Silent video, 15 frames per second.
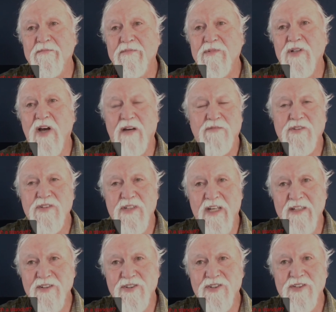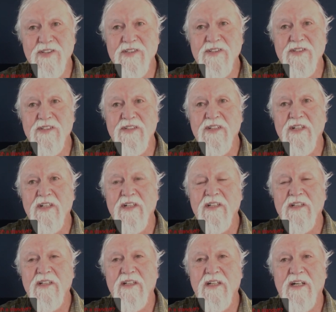conversations.
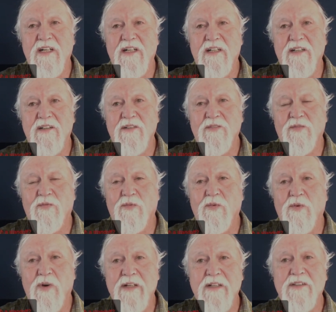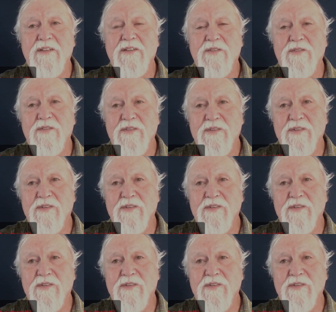One of the